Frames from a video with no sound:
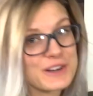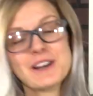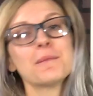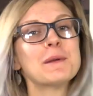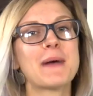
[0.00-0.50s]
going
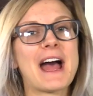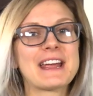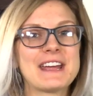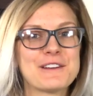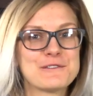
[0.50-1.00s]
to be
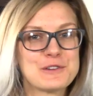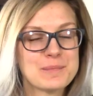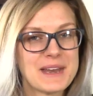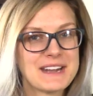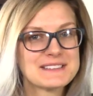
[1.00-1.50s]
back in a few
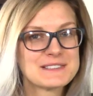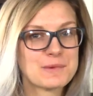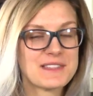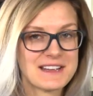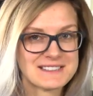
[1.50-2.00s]
minutes
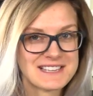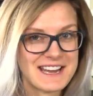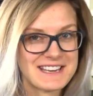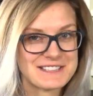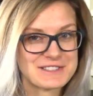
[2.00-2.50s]
with
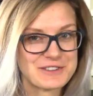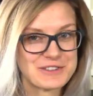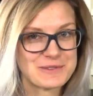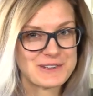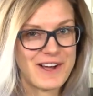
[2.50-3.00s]
Inside Eastern
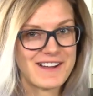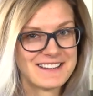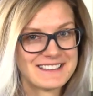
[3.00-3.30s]
Utah.